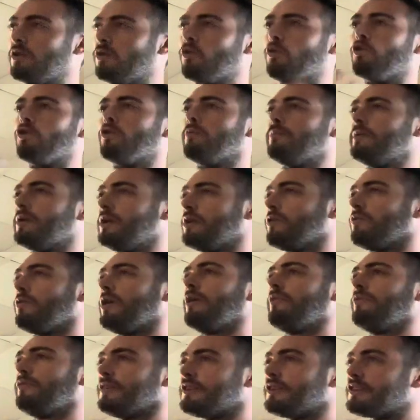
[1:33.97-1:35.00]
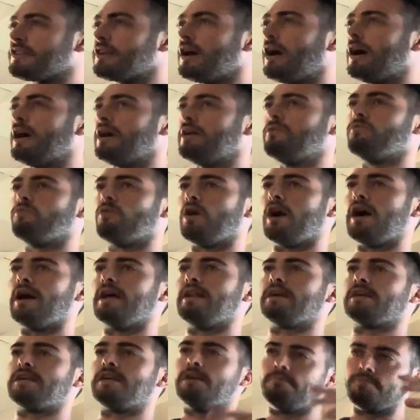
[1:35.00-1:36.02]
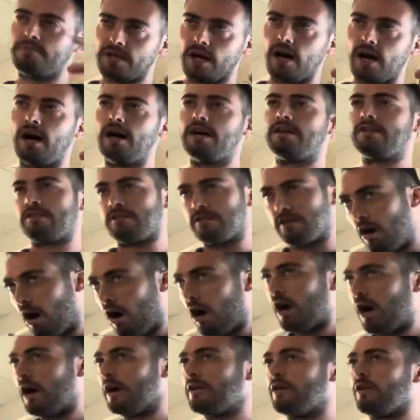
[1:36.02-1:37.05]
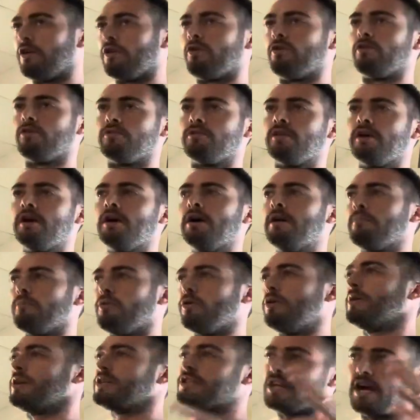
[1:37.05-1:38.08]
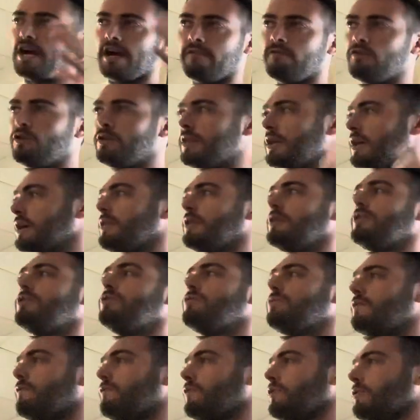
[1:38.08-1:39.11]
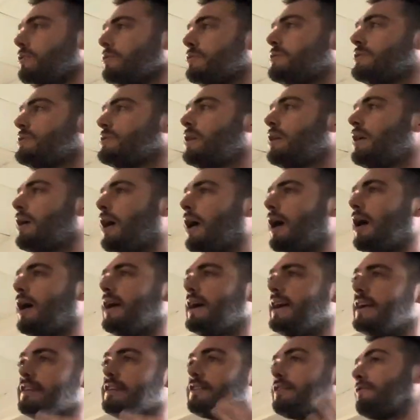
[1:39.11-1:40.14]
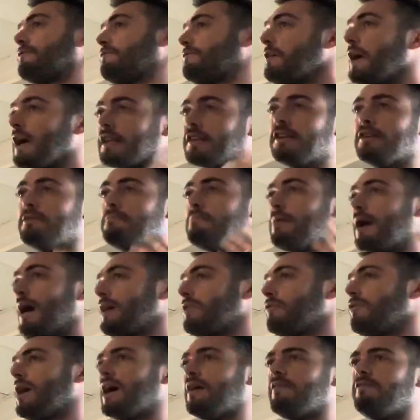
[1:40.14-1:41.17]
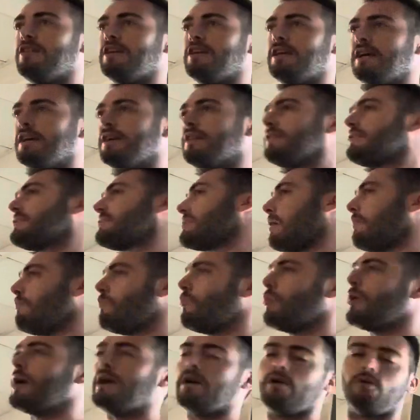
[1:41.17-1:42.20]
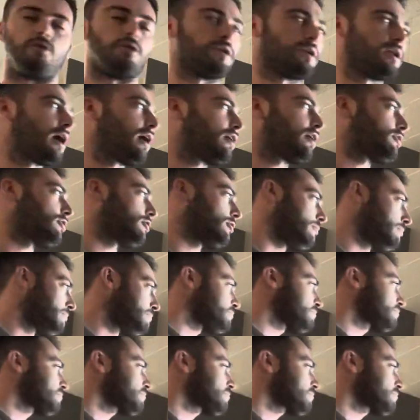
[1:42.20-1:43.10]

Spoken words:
orbit around the sun, right? It keeps us on Earth. Pretty much everything in the universe is affected by gravity in some way or another.